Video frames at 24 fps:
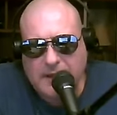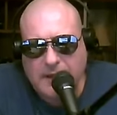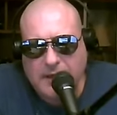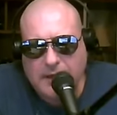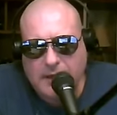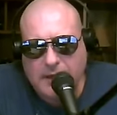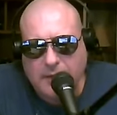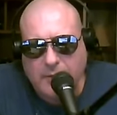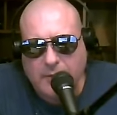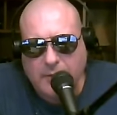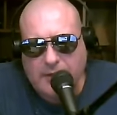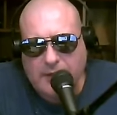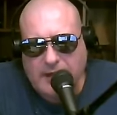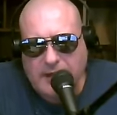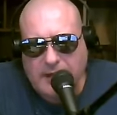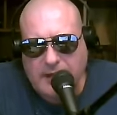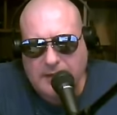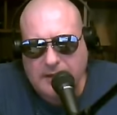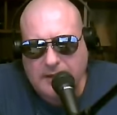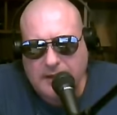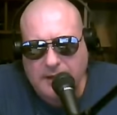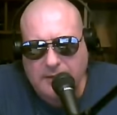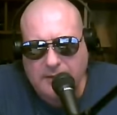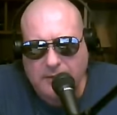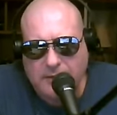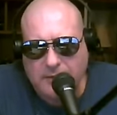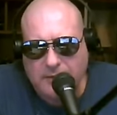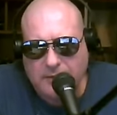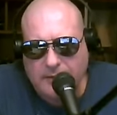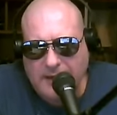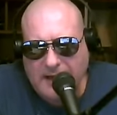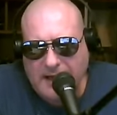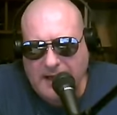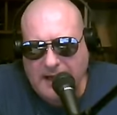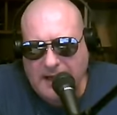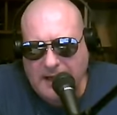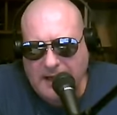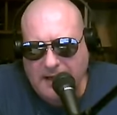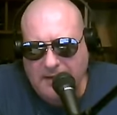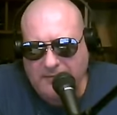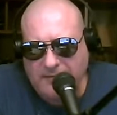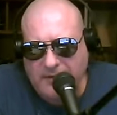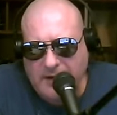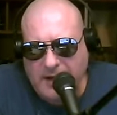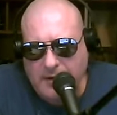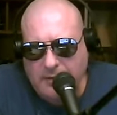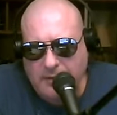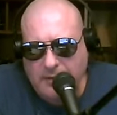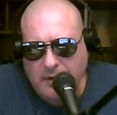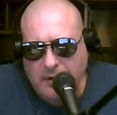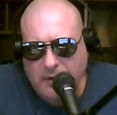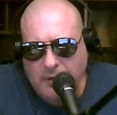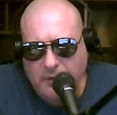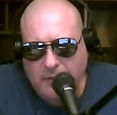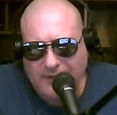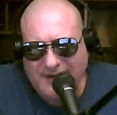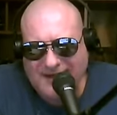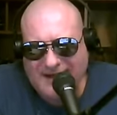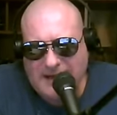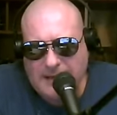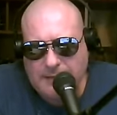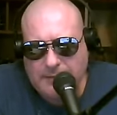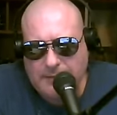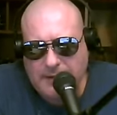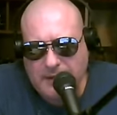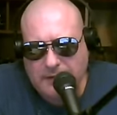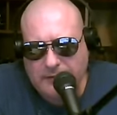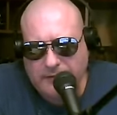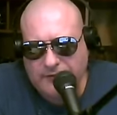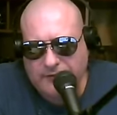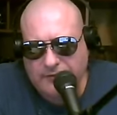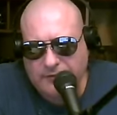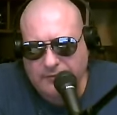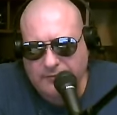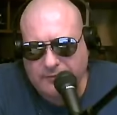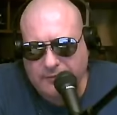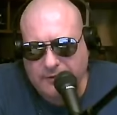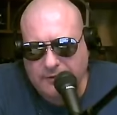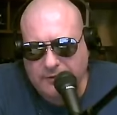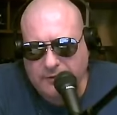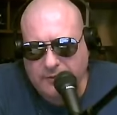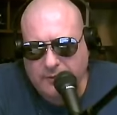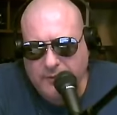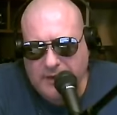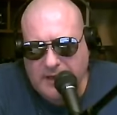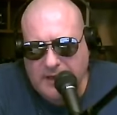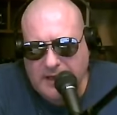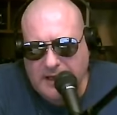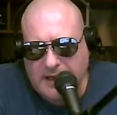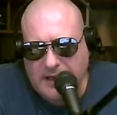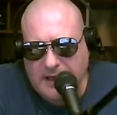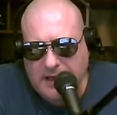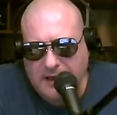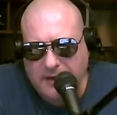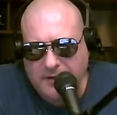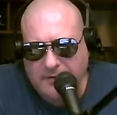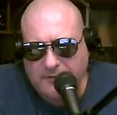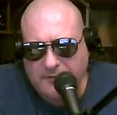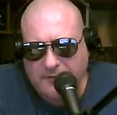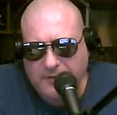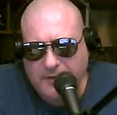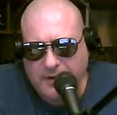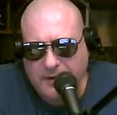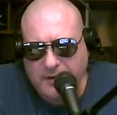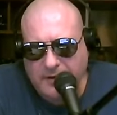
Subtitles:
We not only have our own email server, we have